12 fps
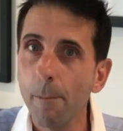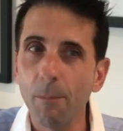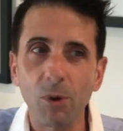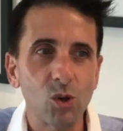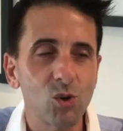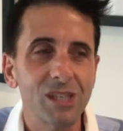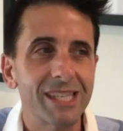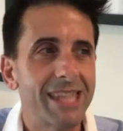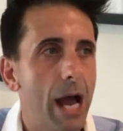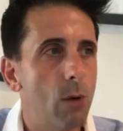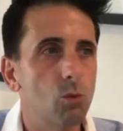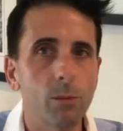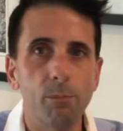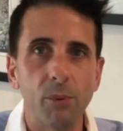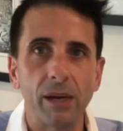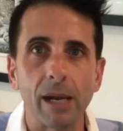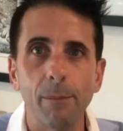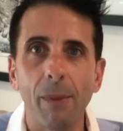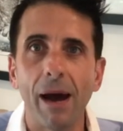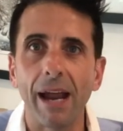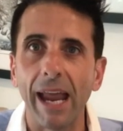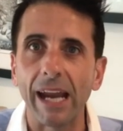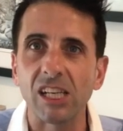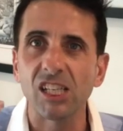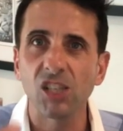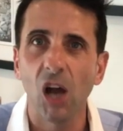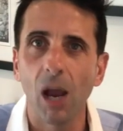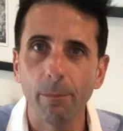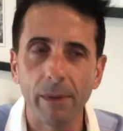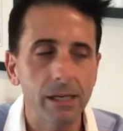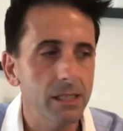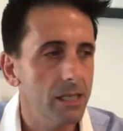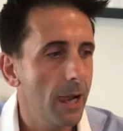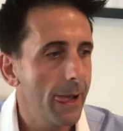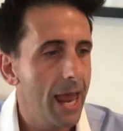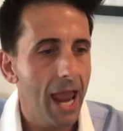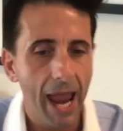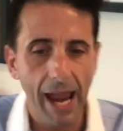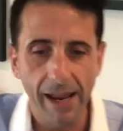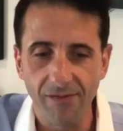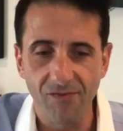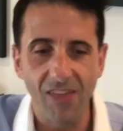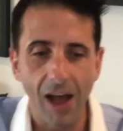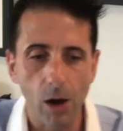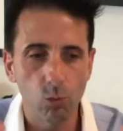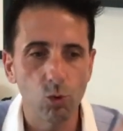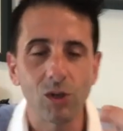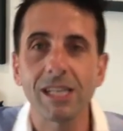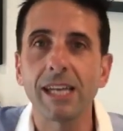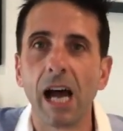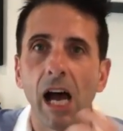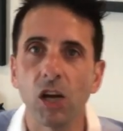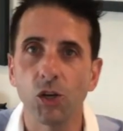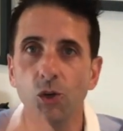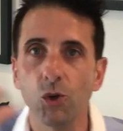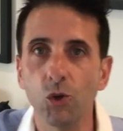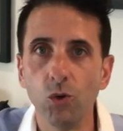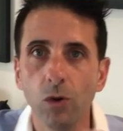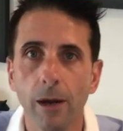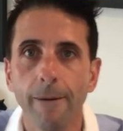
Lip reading: because that will bring about excitement and that will start you